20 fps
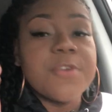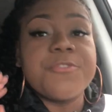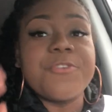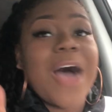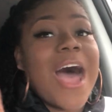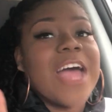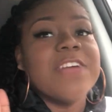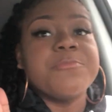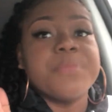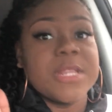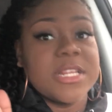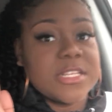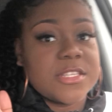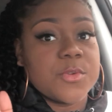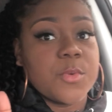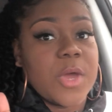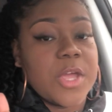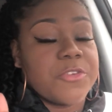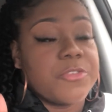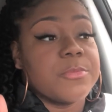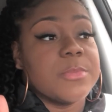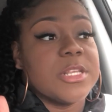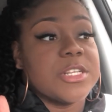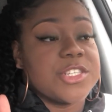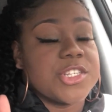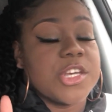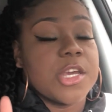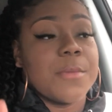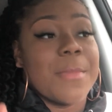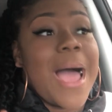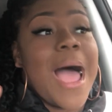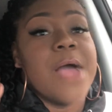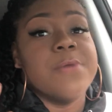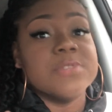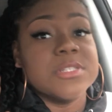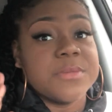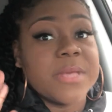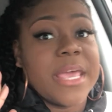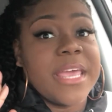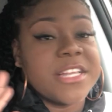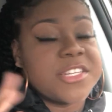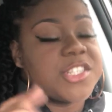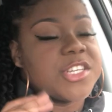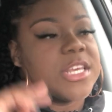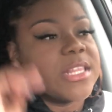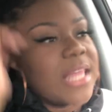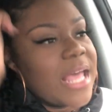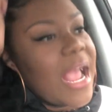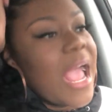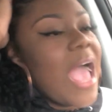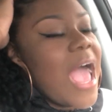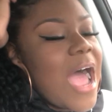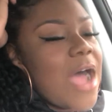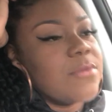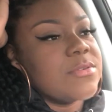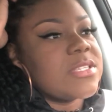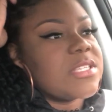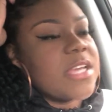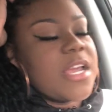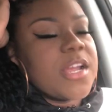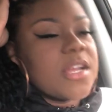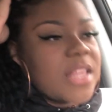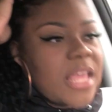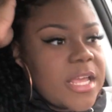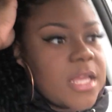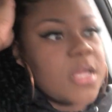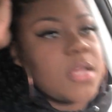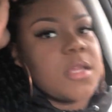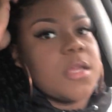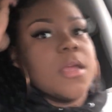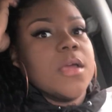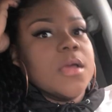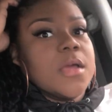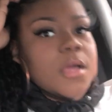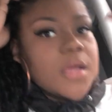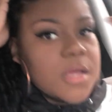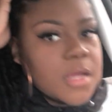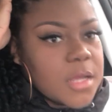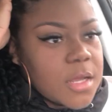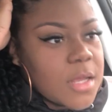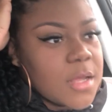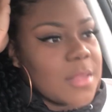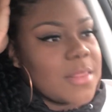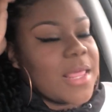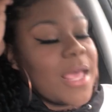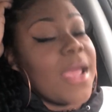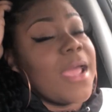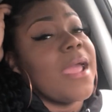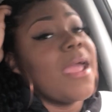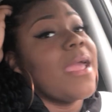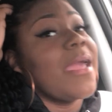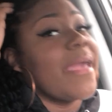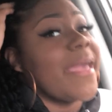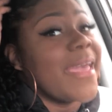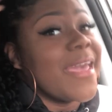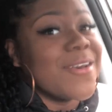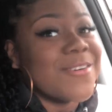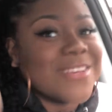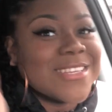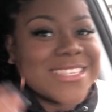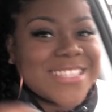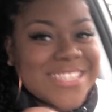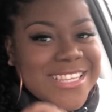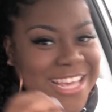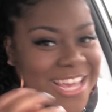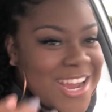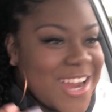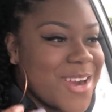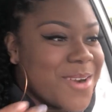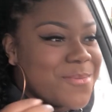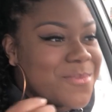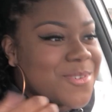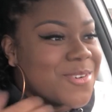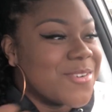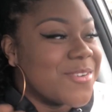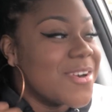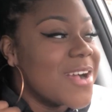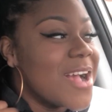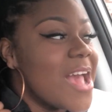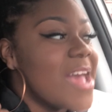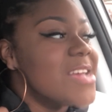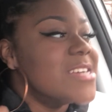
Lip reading: 5 minutes away from the gym, I was itching. Like, I was sitting here, like, Like, it was terrible.